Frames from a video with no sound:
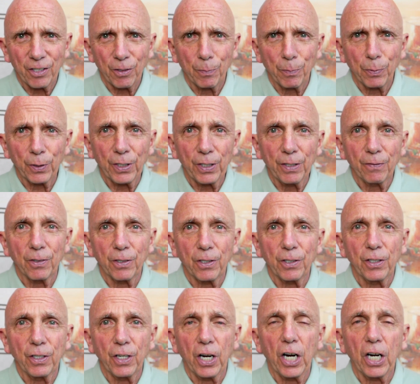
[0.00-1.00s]
believe it or
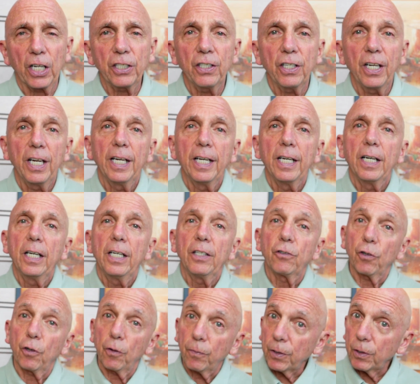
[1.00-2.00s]
not. It's
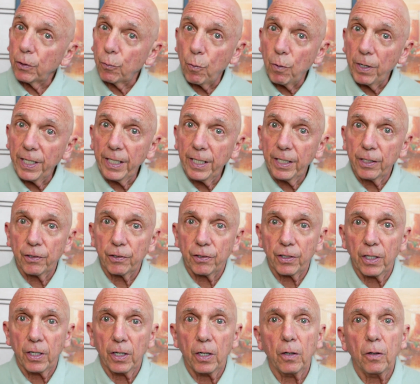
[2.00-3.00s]
over 20 years
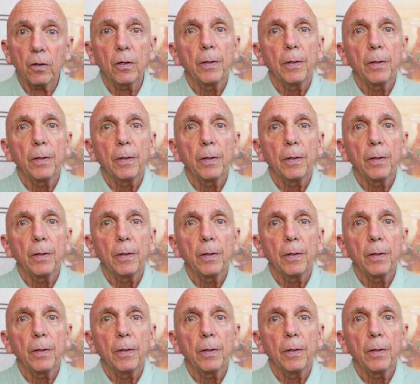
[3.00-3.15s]
ago.